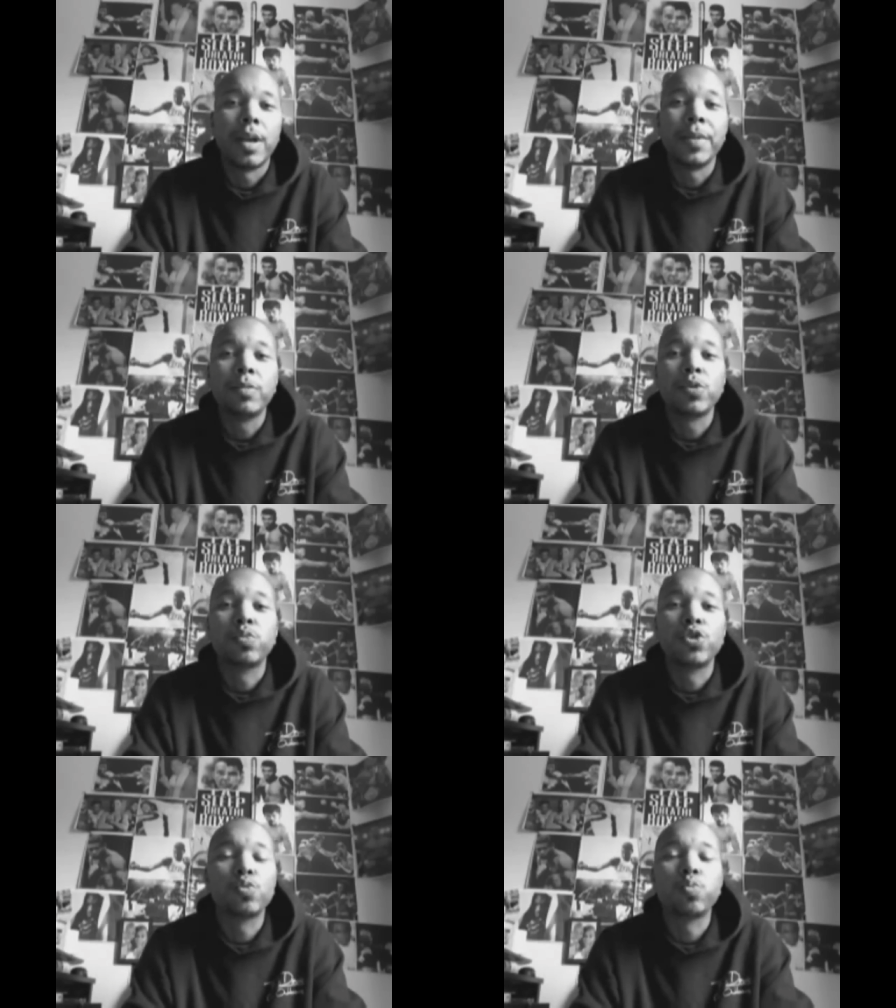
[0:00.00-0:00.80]
I mean, he was
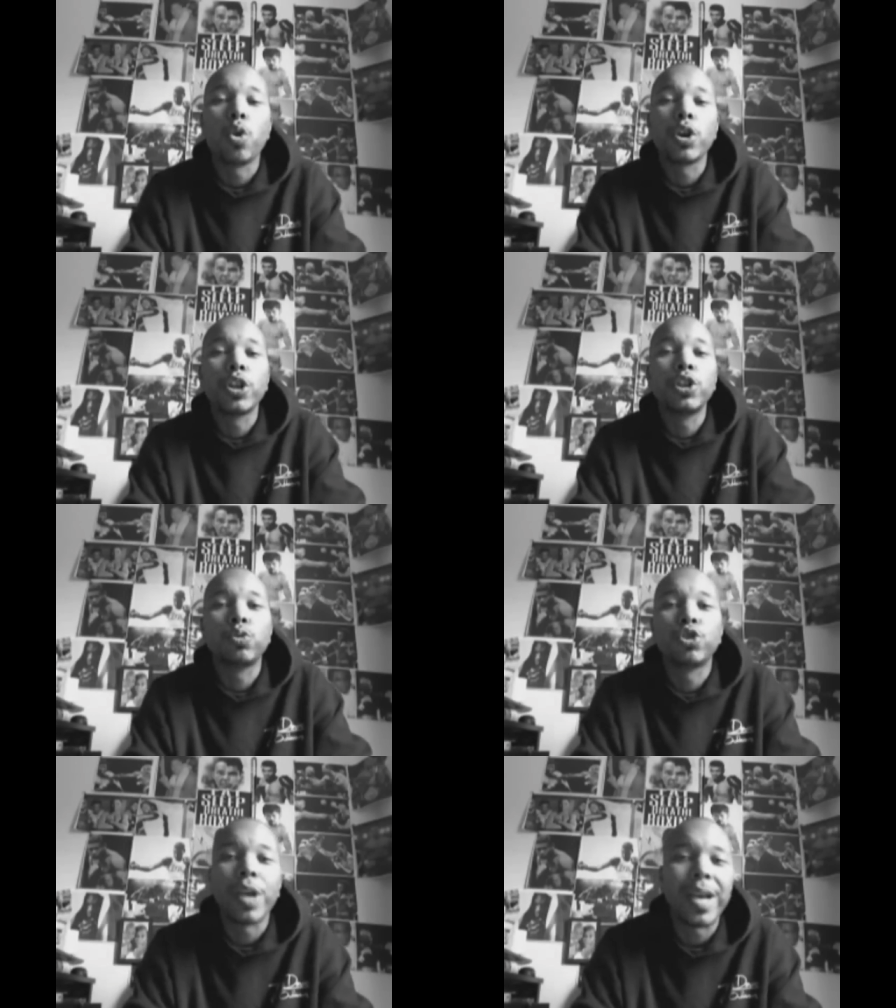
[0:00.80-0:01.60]
just walking
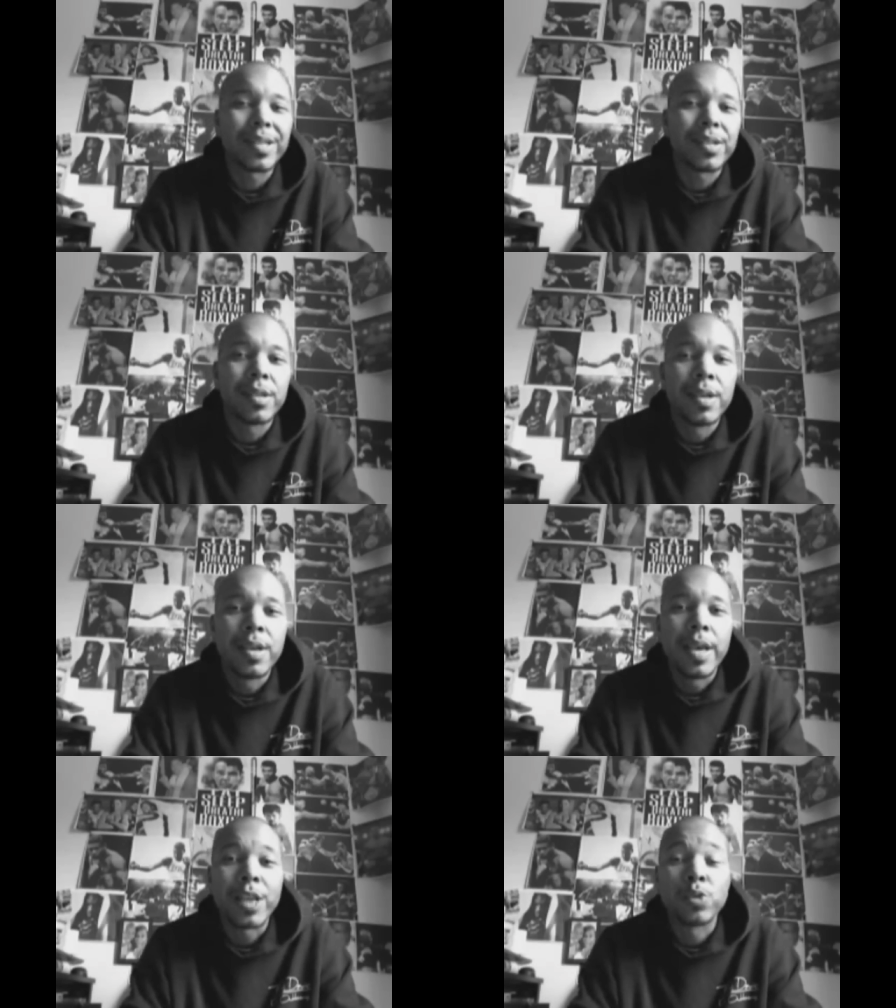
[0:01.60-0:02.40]
through shots
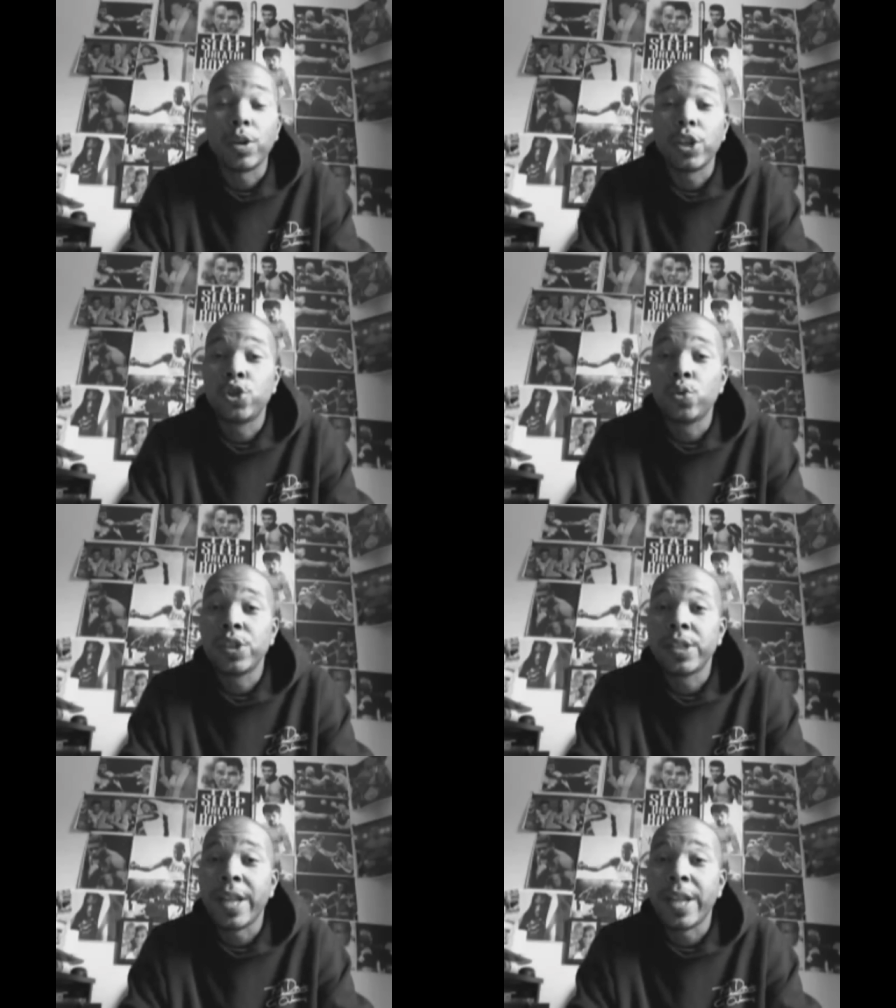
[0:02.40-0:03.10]
as well as using